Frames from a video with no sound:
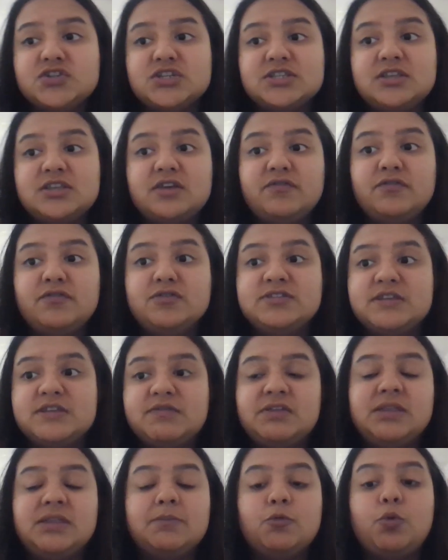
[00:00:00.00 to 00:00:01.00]
therefore
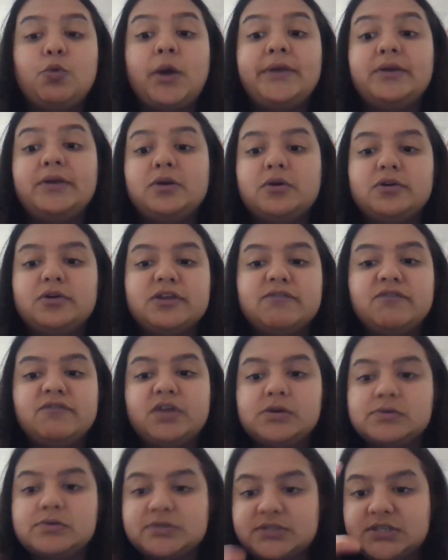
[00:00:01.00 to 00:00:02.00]
saving them quite a lot if you
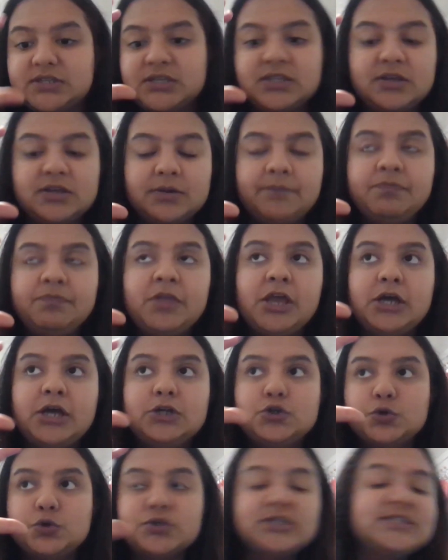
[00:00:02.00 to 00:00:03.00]
have to see the
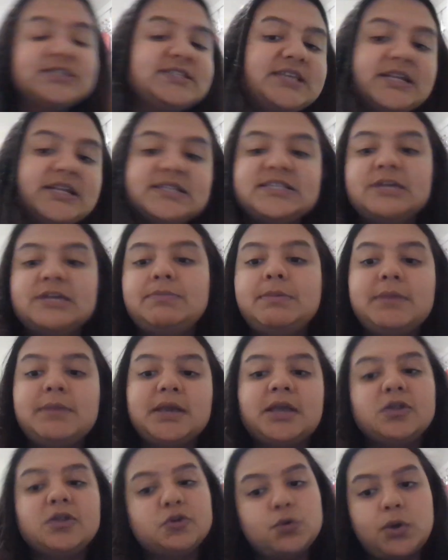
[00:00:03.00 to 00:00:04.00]
total sales they'll be
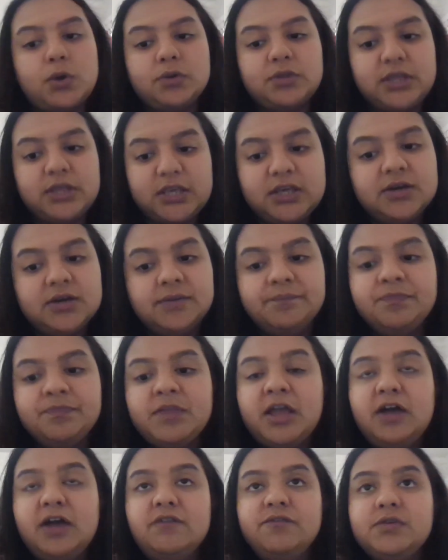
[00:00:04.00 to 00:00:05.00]
making throughout the year.
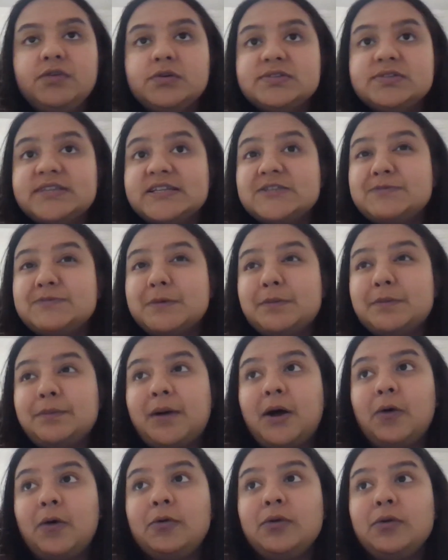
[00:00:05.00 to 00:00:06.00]
Few cents per
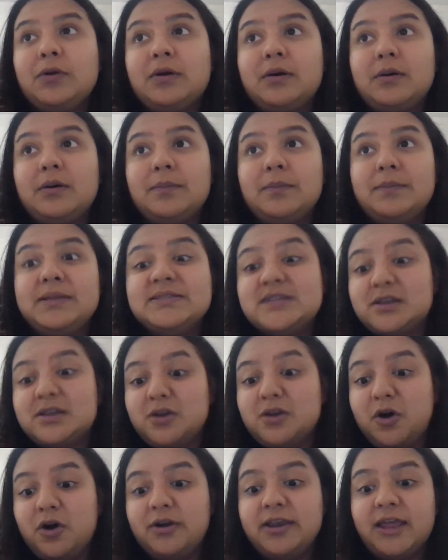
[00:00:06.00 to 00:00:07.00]
pound means a
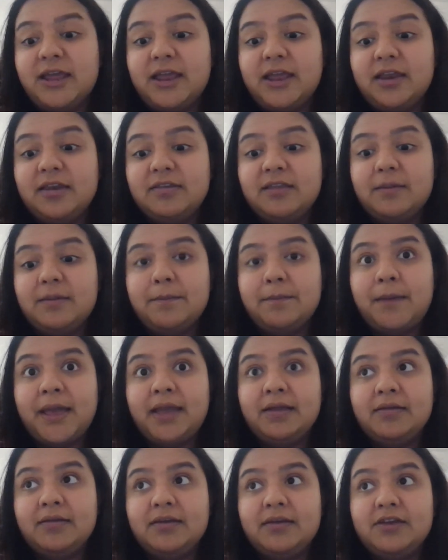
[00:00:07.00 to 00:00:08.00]
lot, and they're
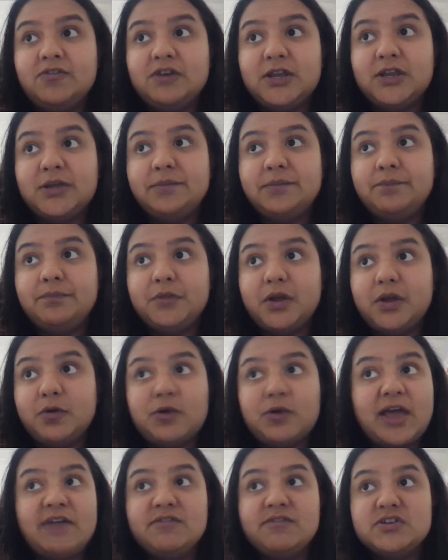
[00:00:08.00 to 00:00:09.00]
buying literally on
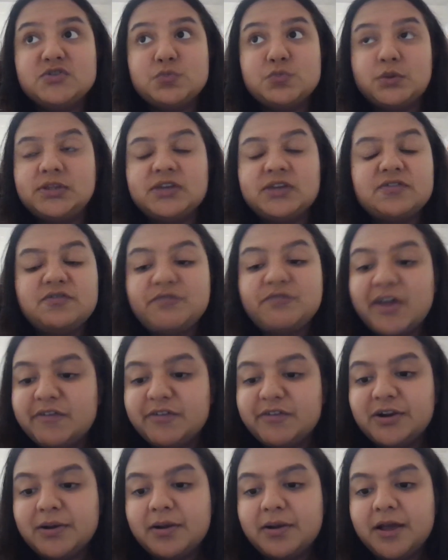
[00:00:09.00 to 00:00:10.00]
average
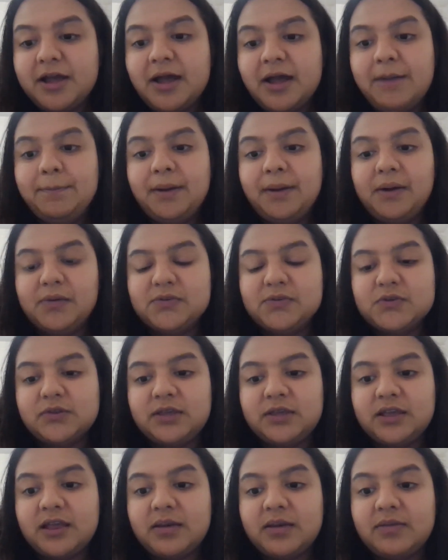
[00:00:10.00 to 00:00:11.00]
1,500 pounds. So
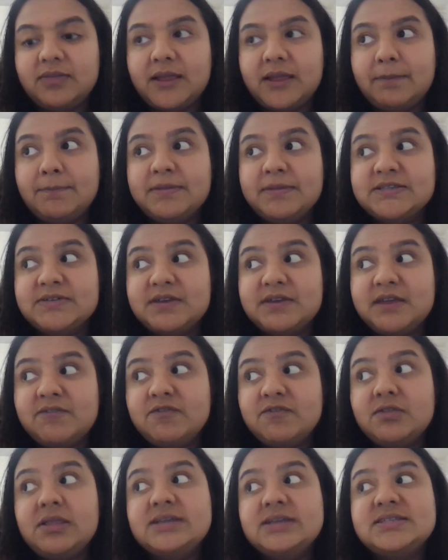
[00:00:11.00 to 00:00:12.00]
that means even
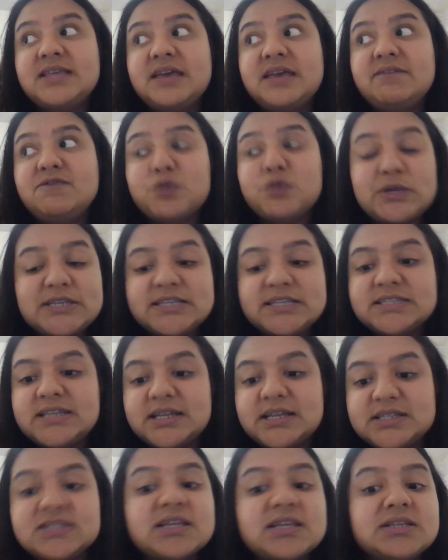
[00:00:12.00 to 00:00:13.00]
if they save 20
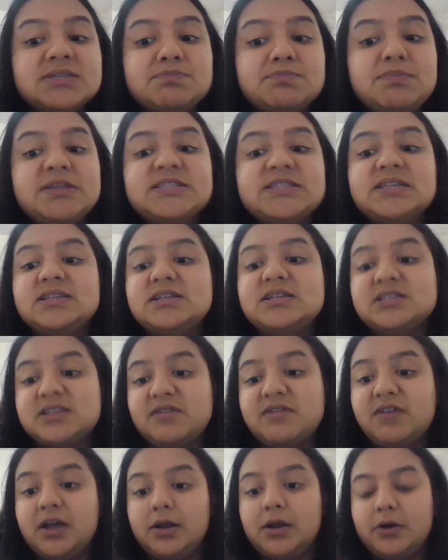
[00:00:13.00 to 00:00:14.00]
cents, that means that they're
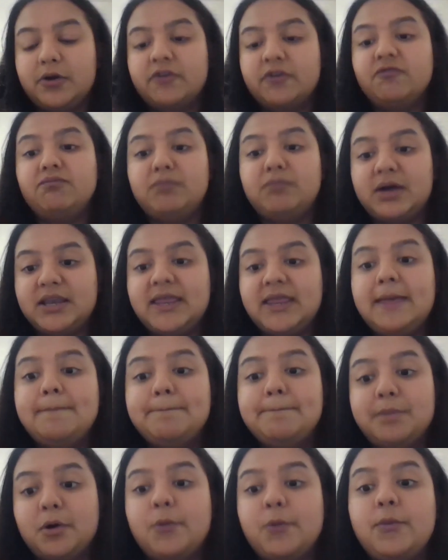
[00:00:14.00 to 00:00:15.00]
saving a lot of money
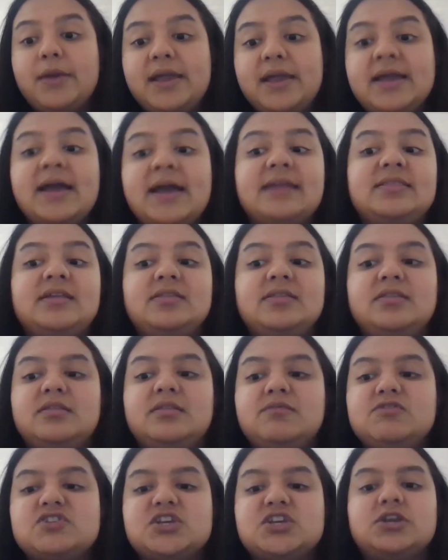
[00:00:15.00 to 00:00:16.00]
per week, and then
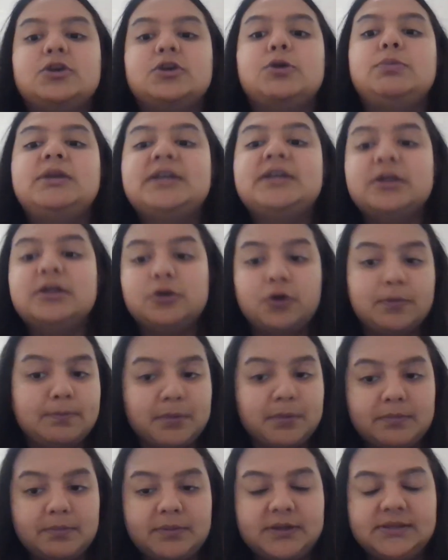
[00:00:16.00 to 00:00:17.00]
which can accumulate a lot
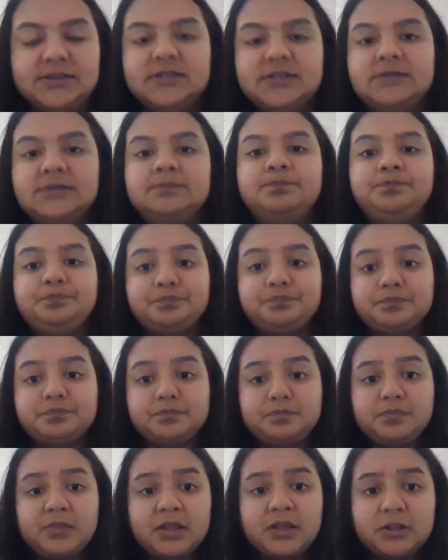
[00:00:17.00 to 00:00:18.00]
per month.
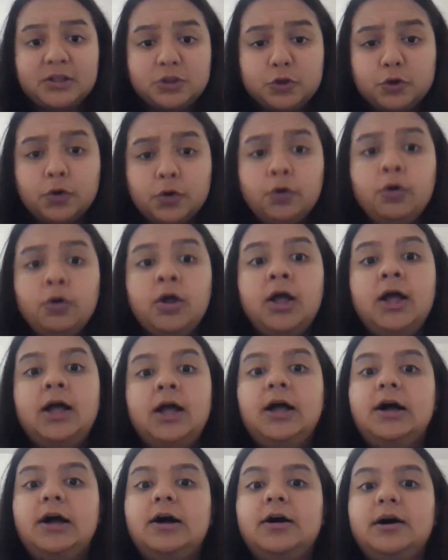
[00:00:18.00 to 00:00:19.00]
Though
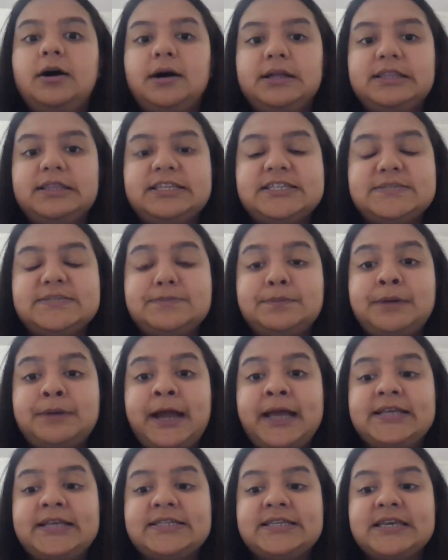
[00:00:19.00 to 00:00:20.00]
this
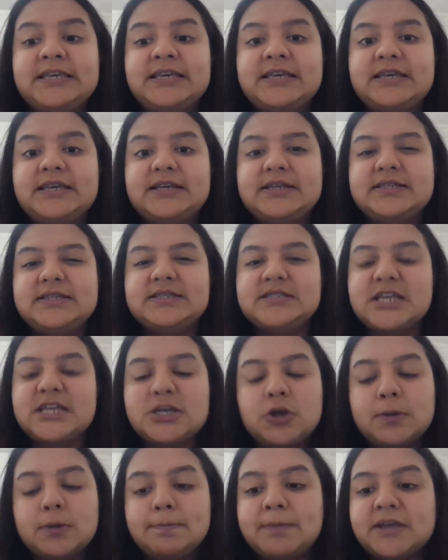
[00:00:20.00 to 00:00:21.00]
pricing is still
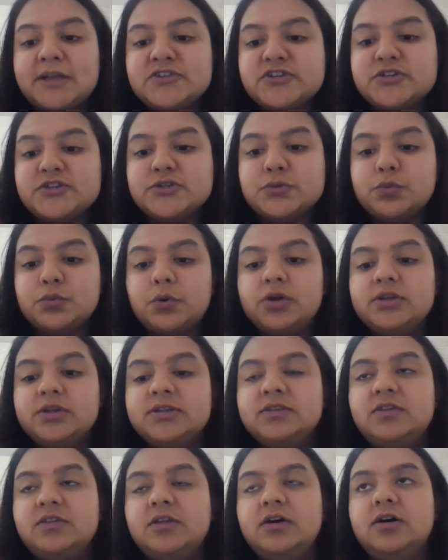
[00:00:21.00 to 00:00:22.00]
not matching to
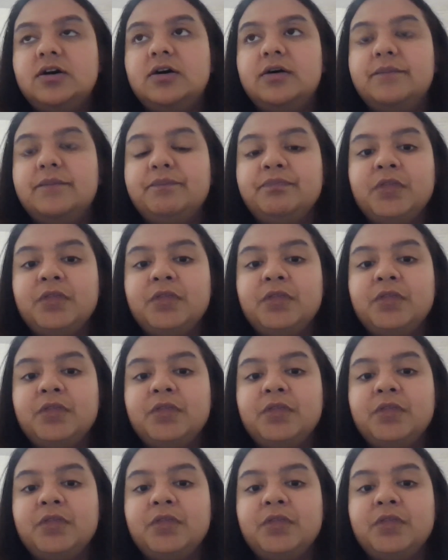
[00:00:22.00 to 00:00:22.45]
what the